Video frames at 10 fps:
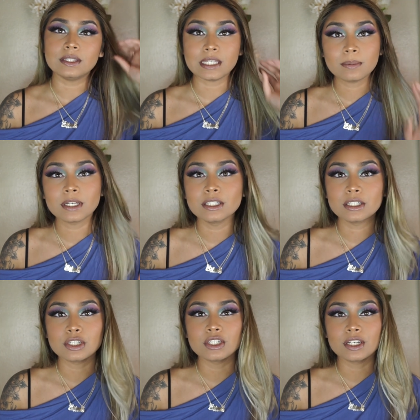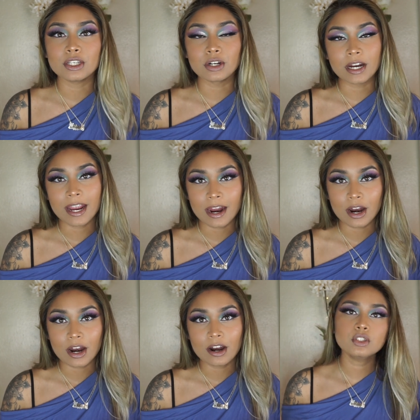deep conditioning your
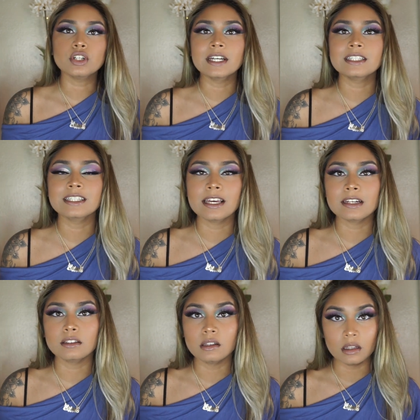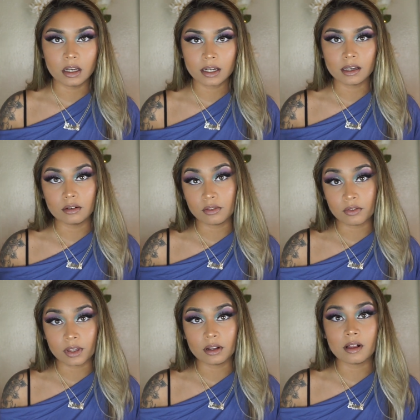hair, trying to get it look and
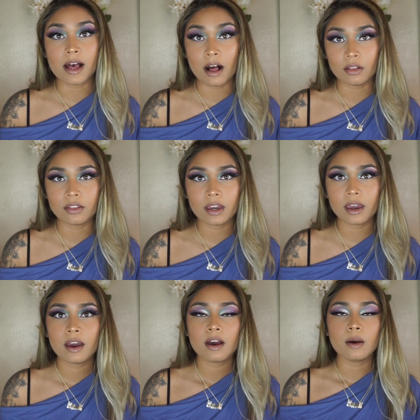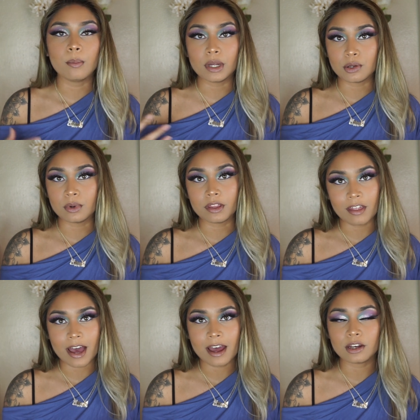feel healthy by doing
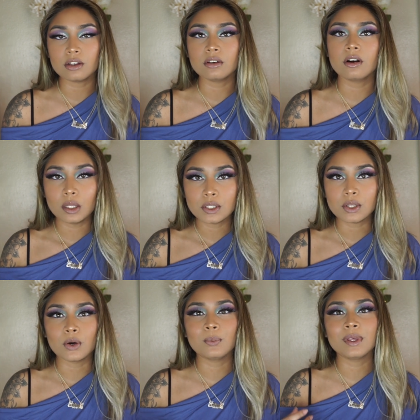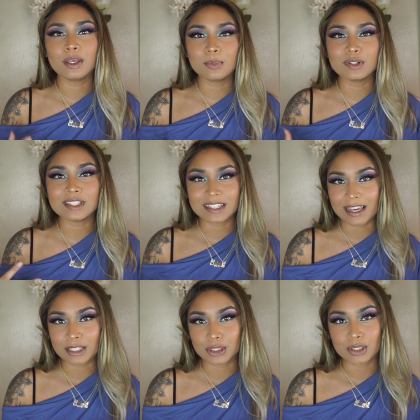that. Also, people
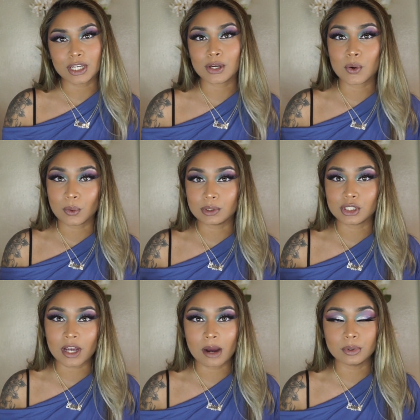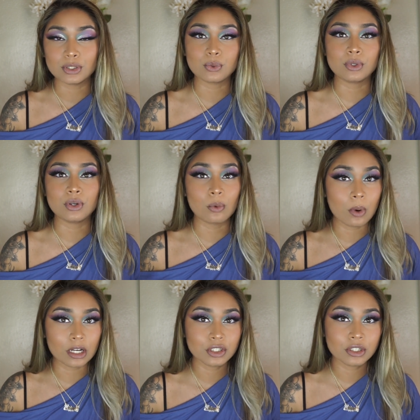say to take cold showers when you're
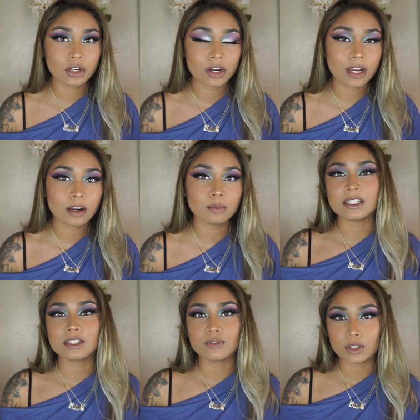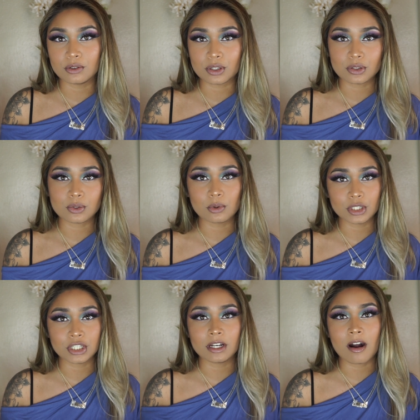washing your hair because if you're using
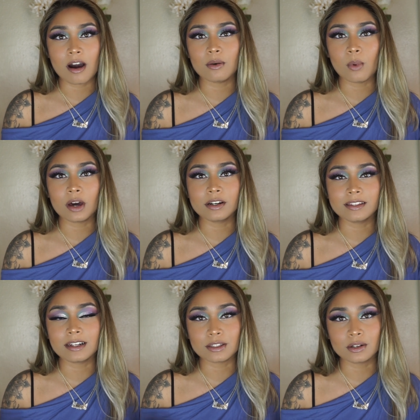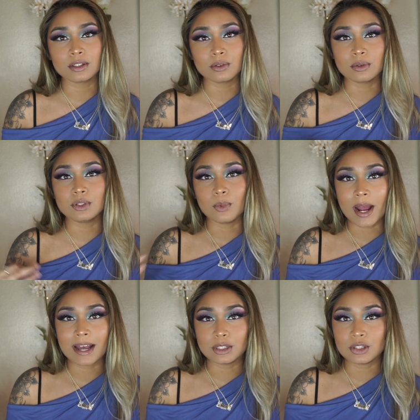scorching hot water, that is also going to
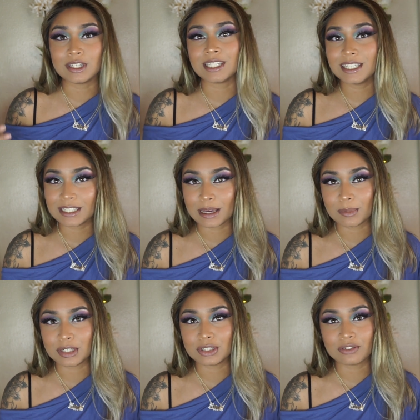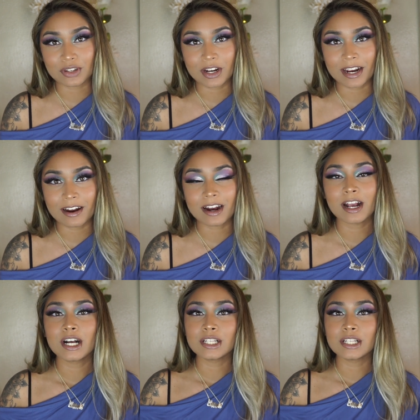add to the heat damage of your hair.